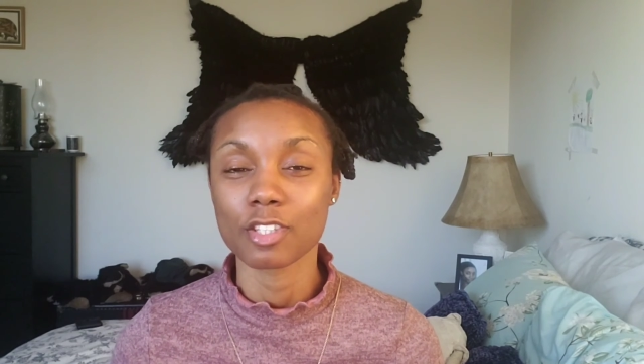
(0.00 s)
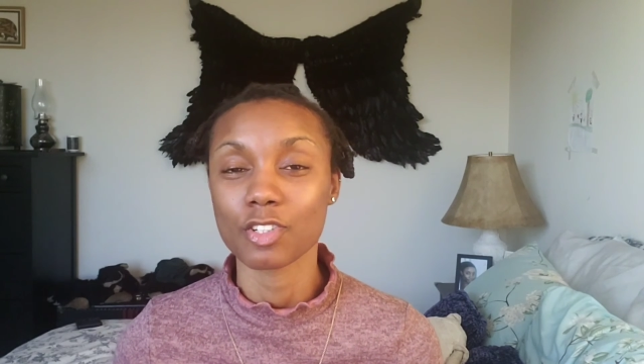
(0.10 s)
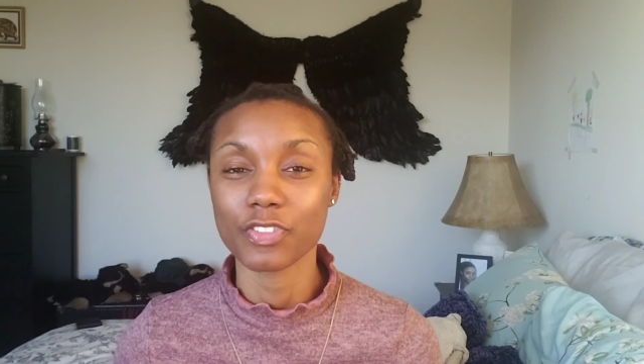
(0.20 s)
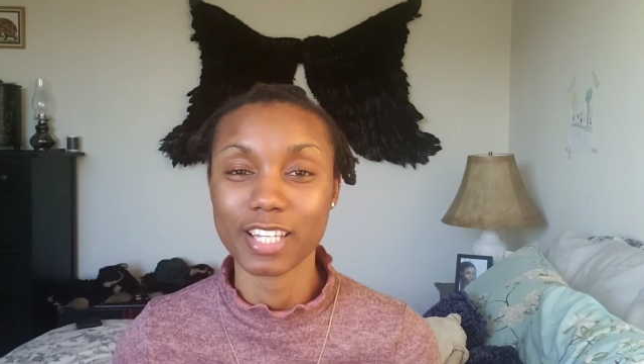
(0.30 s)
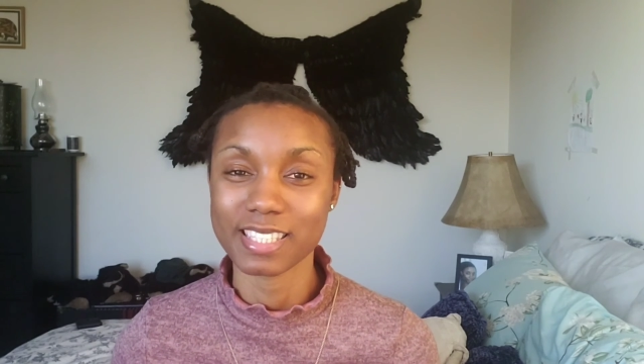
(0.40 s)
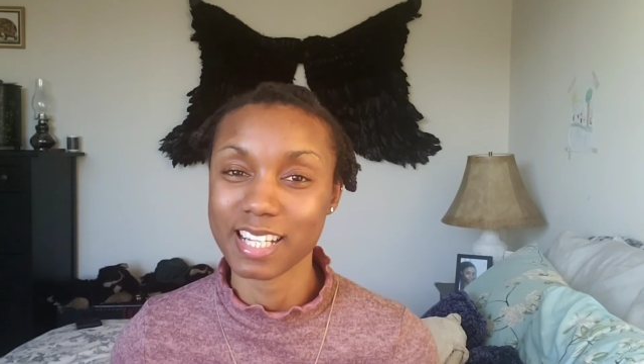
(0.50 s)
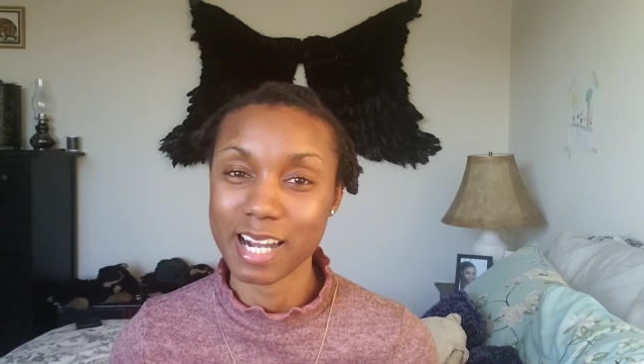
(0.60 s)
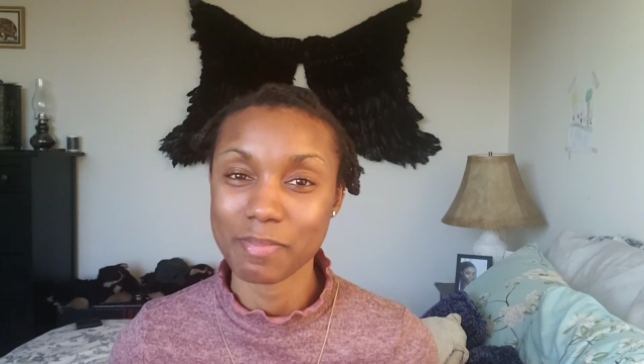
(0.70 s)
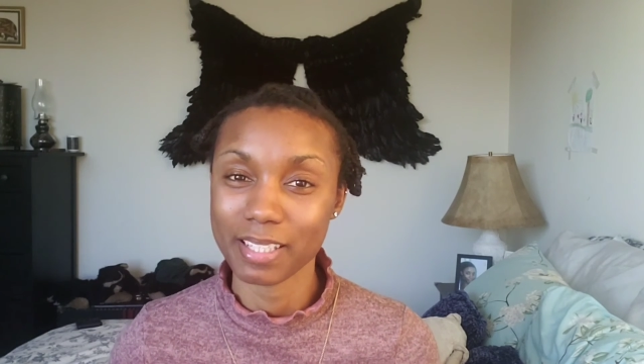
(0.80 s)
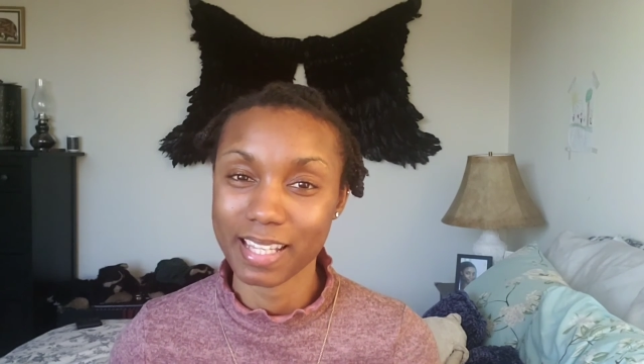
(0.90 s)
Don't forget to
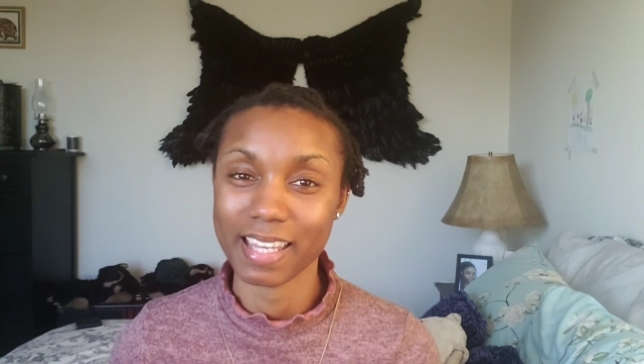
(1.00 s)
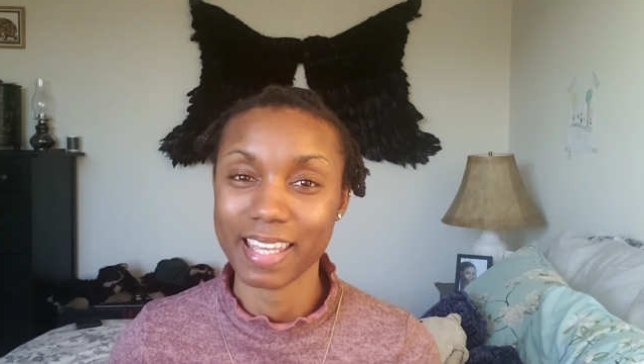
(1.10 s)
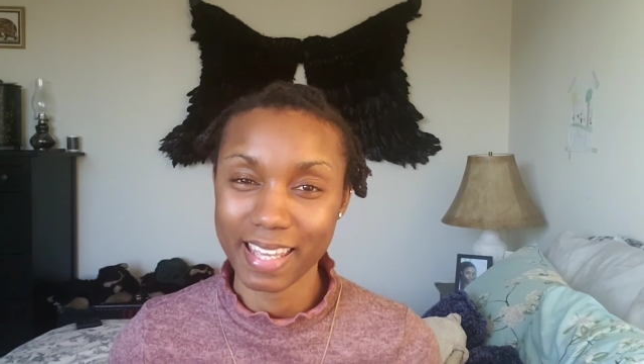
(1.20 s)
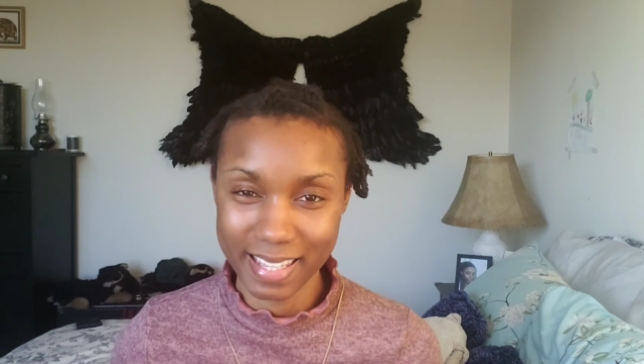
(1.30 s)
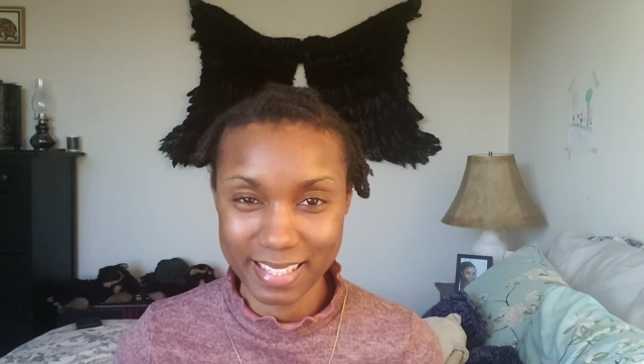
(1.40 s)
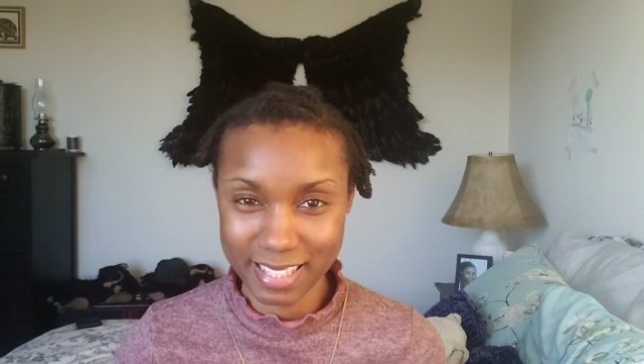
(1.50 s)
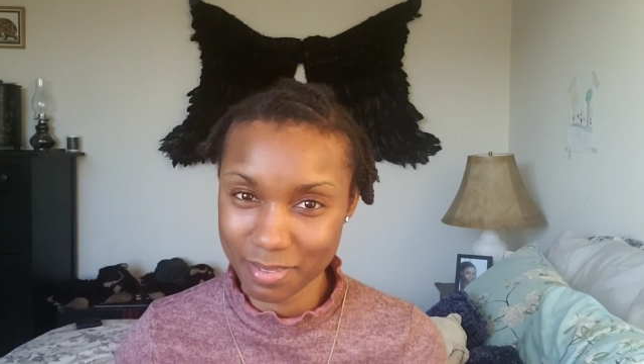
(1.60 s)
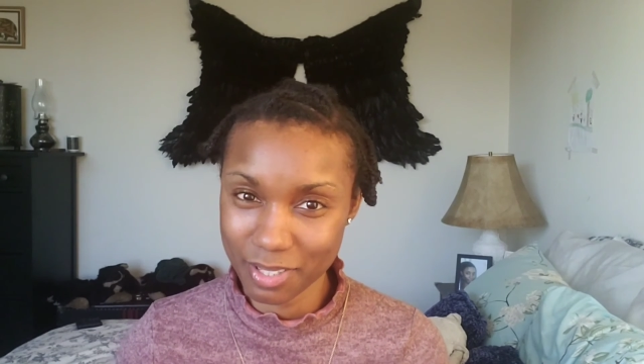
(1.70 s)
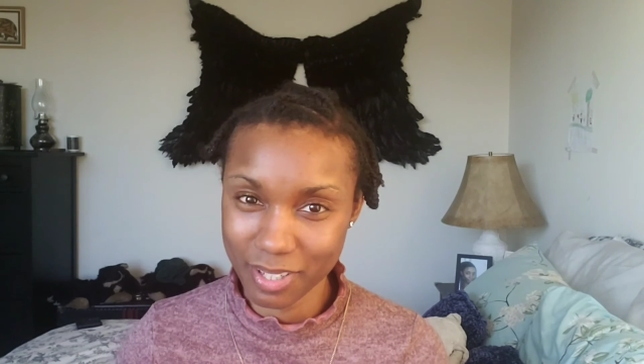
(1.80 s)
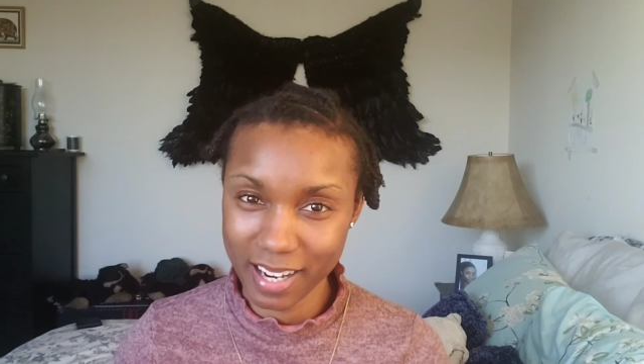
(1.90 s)
comment, like, and
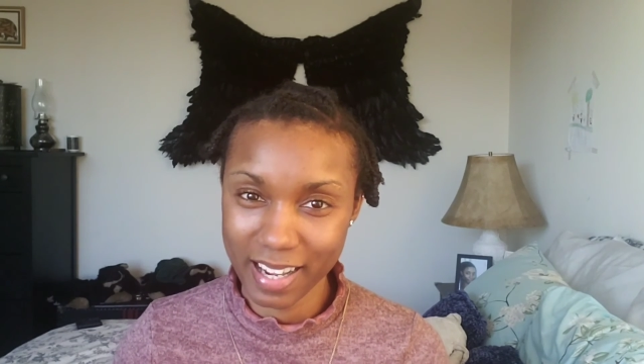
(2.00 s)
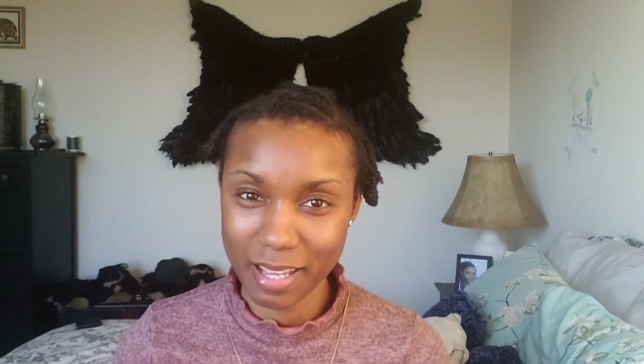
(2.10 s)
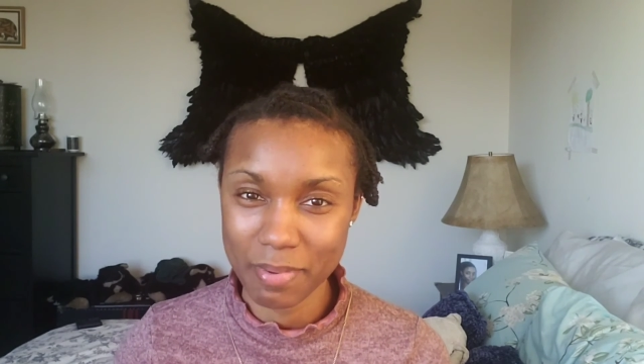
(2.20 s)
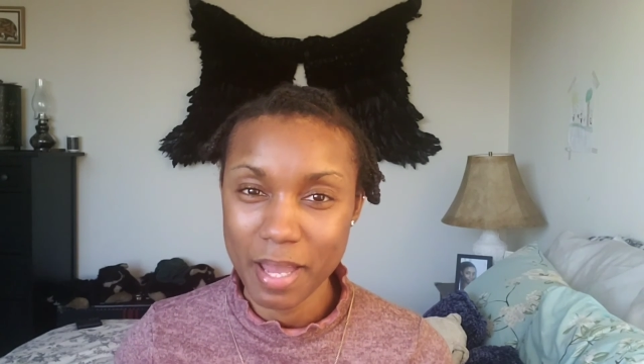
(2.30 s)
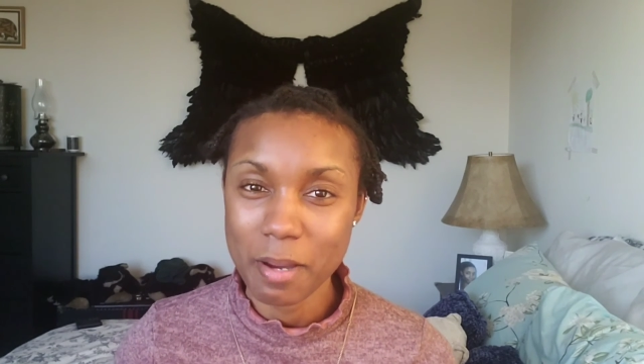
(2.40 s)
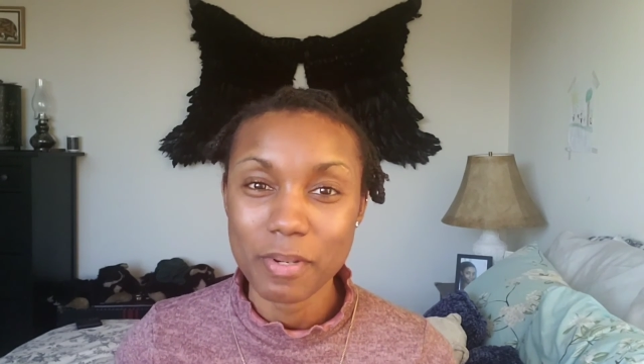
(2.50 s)
subscribe.